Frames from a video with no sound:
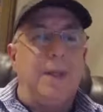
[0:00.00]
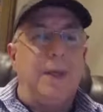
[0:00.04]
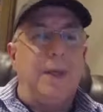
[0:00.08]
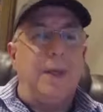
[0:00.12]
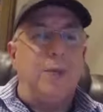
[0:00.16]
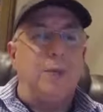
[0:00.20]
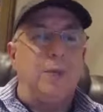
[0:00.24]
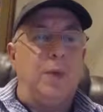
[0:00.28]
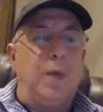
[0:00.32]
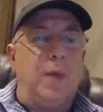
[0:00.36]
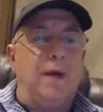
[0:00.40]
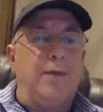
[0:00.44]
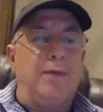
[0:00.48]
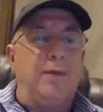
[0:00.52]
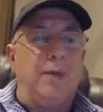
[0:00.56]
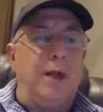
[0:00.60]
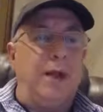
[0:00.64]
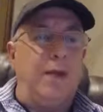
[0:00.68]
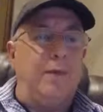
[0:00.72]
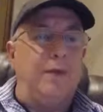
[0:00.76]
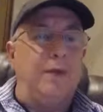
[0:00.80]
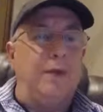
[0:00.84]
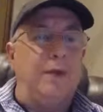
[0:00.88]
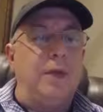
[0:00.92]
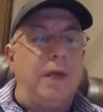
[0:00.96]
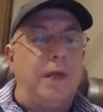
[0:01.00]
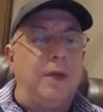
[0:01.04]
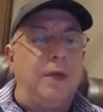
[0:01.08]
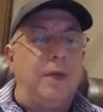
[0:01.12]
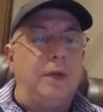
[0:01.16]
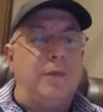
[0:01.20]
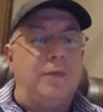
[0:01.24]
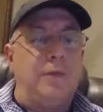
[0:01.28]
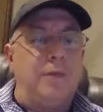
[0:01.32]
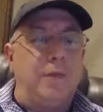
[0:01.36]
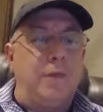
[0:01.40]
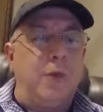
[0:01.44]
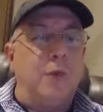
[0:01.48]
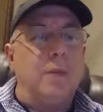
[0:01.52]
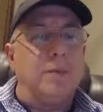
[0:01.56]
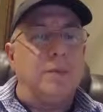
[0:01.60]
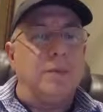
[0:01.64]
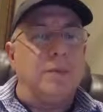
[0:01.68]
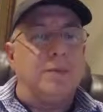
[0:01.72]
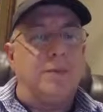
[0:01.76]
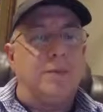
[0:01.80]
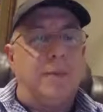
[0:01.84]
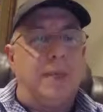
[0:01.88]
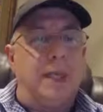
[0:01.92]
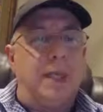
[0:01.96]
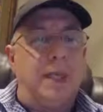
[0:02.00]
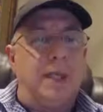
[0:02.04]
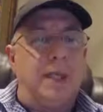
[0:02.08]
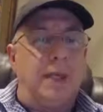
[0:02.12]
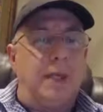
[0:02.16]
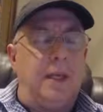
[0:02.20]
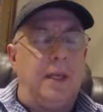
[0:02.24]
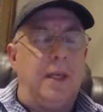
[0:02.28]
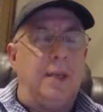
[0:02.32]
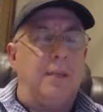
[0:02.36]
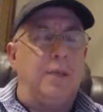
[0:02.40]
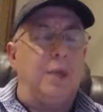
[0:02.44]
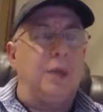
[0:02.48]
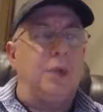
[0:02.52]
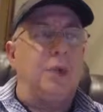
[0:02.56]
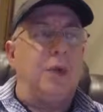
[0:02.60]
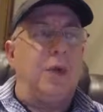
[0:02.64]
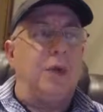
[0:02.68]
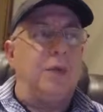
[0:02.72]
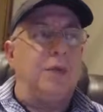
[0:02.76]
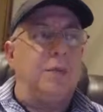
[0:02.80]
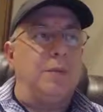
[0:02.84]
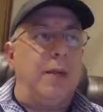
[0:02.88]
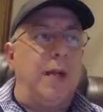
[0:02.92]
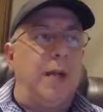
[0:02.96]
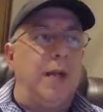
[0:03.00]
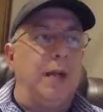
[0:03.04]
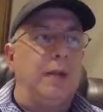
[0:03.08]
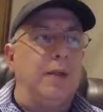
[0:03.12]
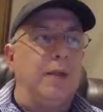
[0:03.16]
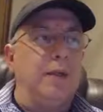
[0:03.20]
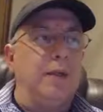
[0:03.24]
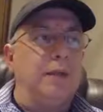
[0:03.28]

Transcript: is we have to have the forms of money that can't be charged back.